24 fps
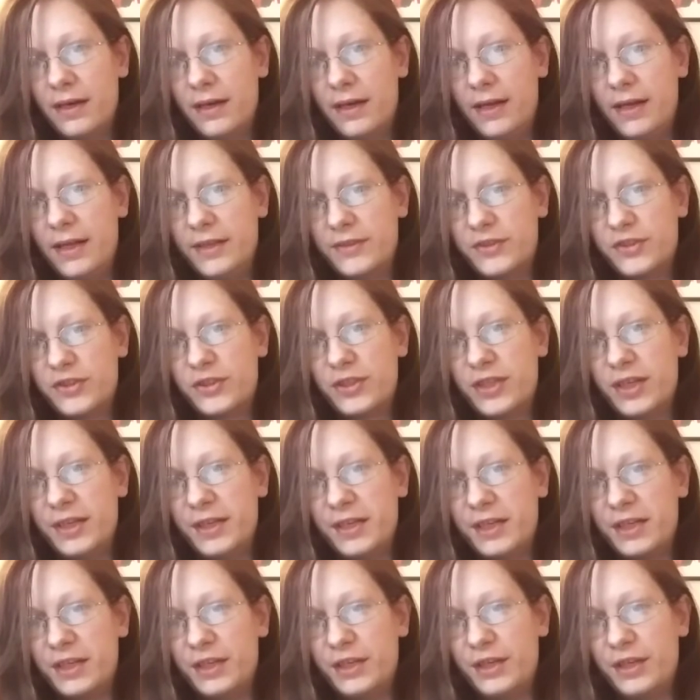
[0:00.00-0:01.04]
It's
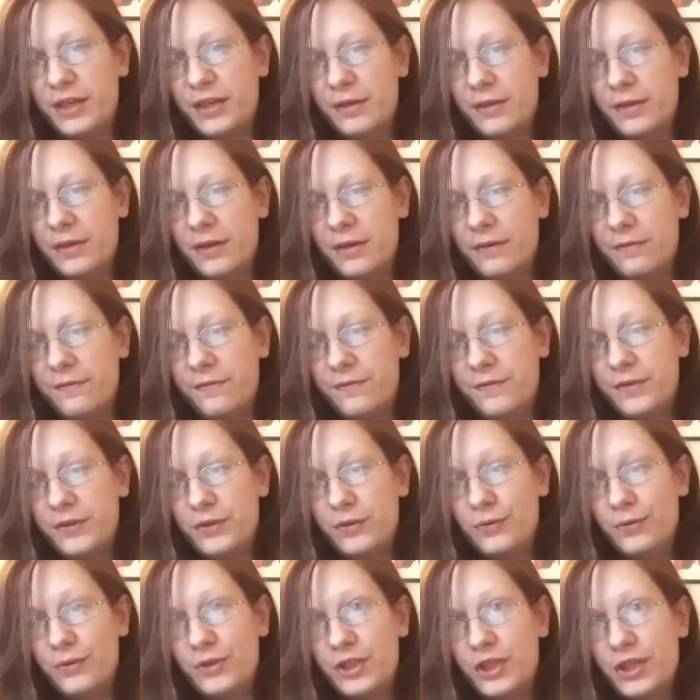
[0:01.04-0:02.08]
taken a
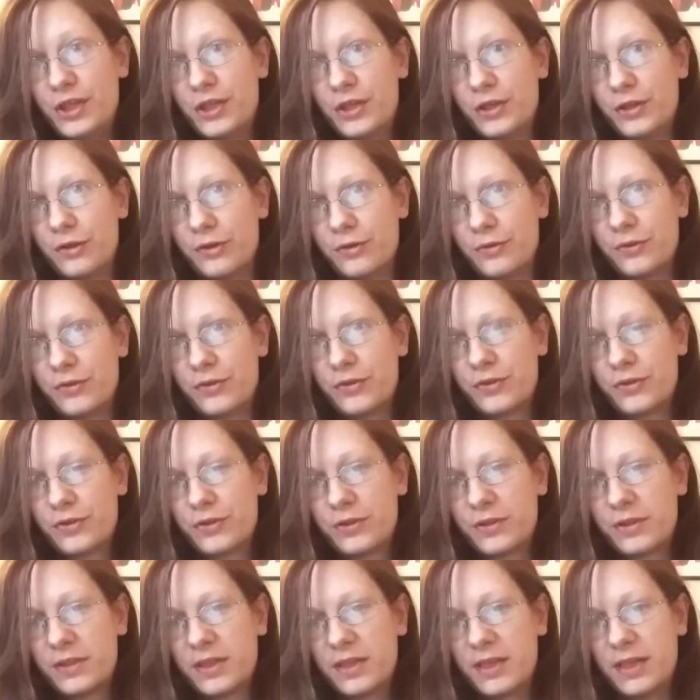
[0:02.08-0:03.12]
few years
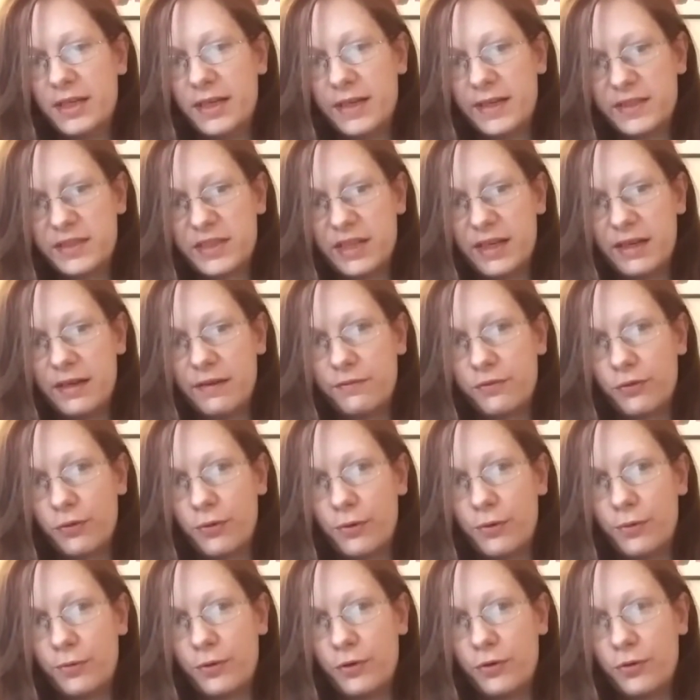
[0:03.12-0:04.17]
as I have
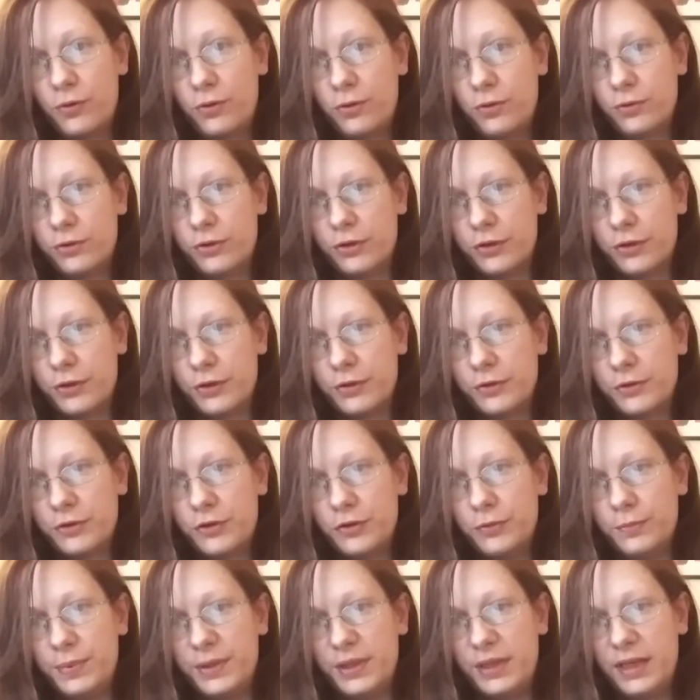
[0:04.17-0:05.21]
grown older
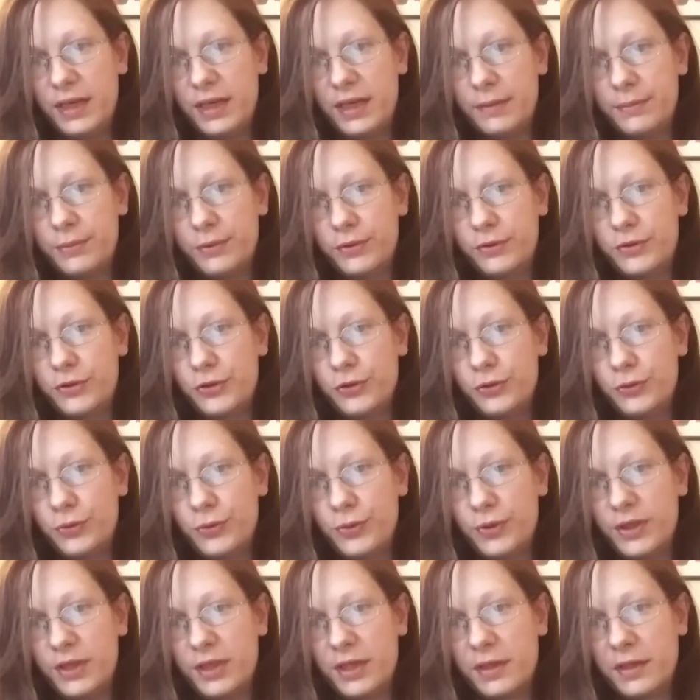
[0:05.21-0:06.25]
to be able
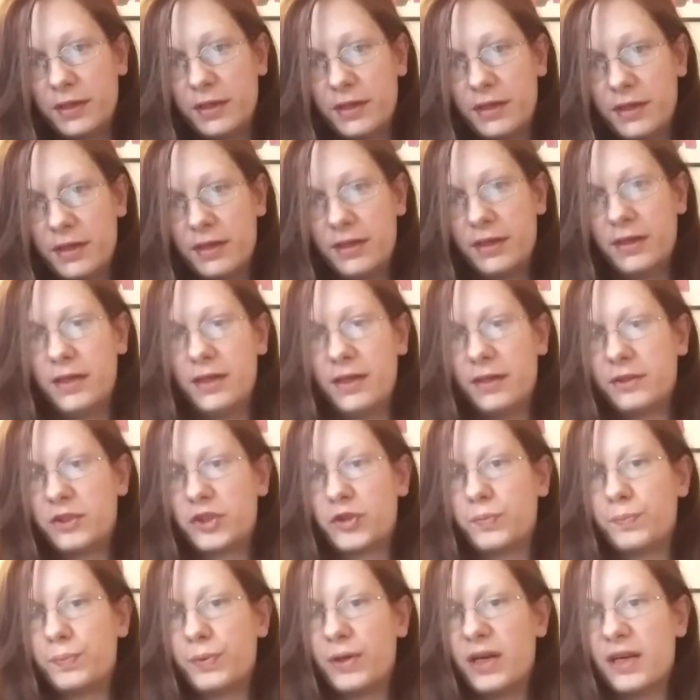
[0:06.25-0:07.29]
to
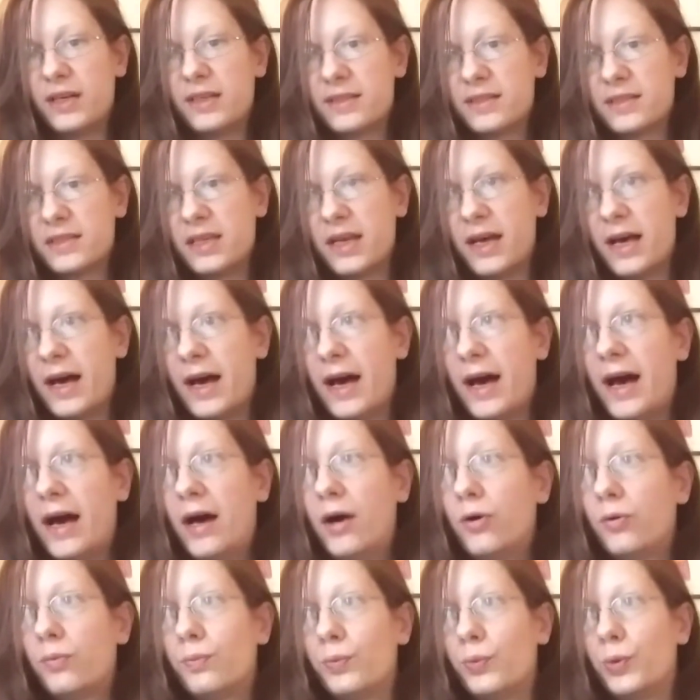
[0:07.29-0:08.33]
express
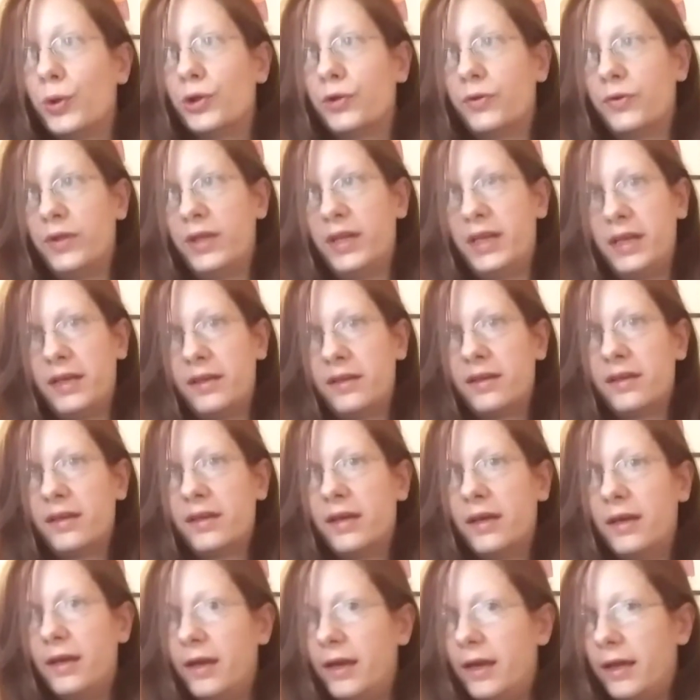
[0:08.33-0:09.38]
outwardly
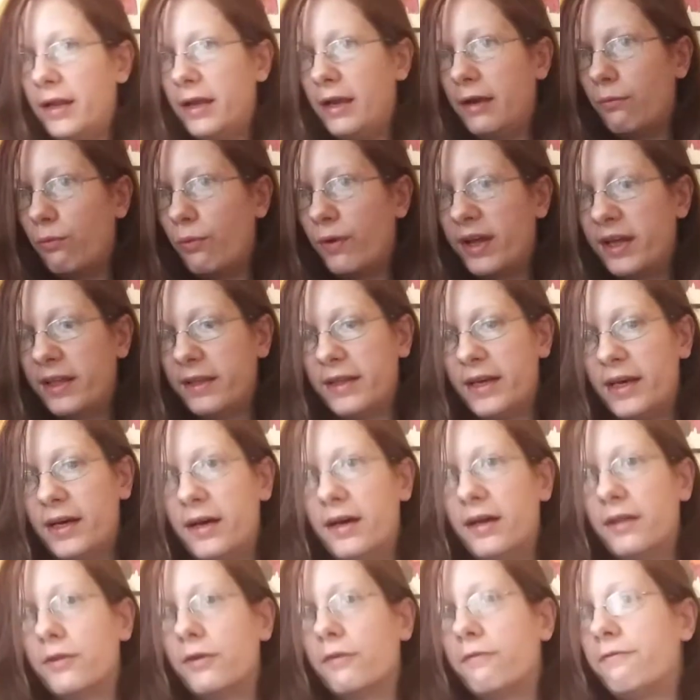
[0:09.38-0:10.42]
in a way that
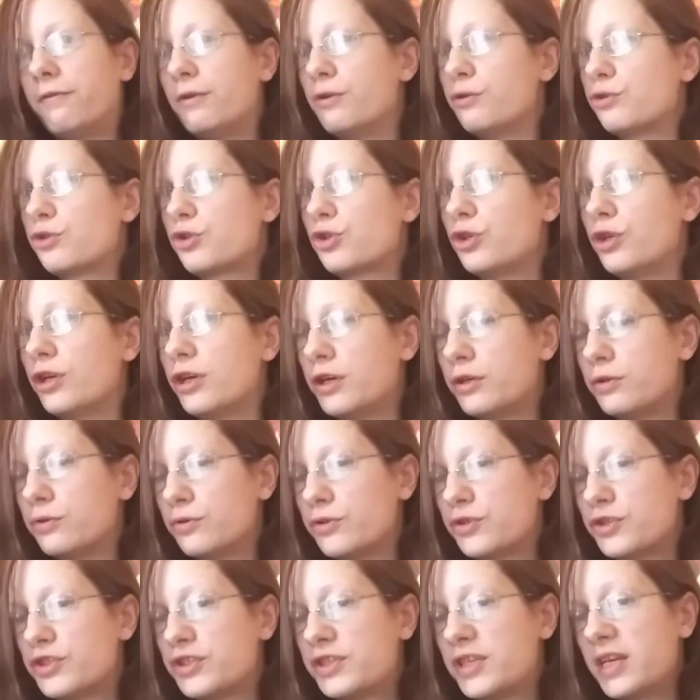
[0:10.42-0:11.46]
other folks could
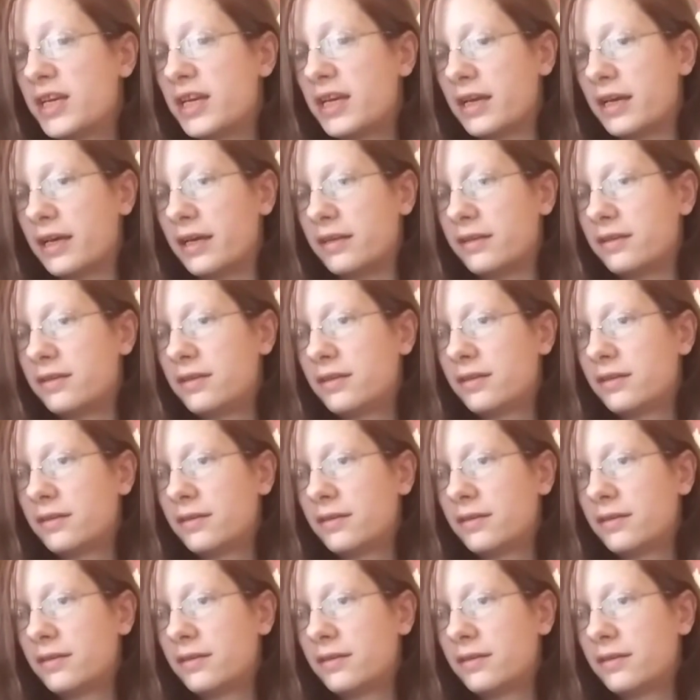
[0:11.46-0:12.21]
understand